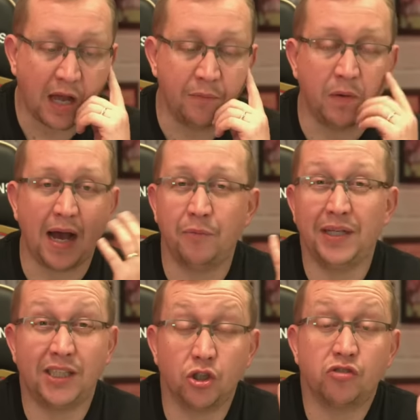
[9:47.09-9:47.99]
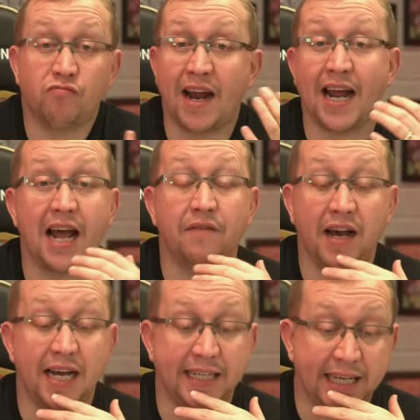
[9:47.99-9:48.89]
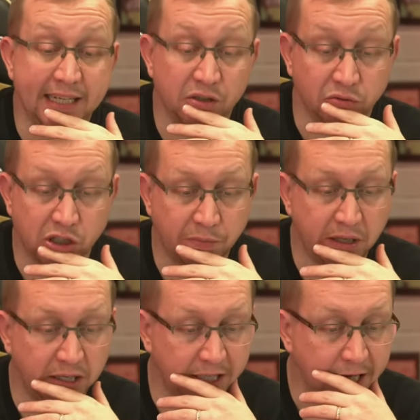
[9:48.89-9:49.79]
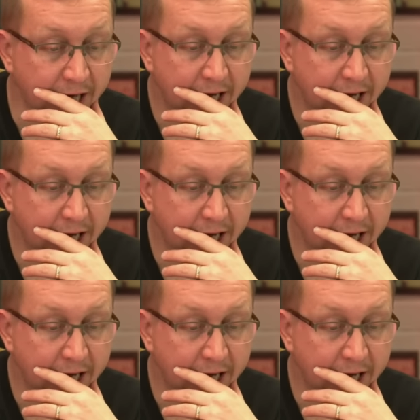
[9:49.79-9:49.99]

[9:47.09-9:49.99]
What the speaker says: And we just ran out of ideas, ultimately.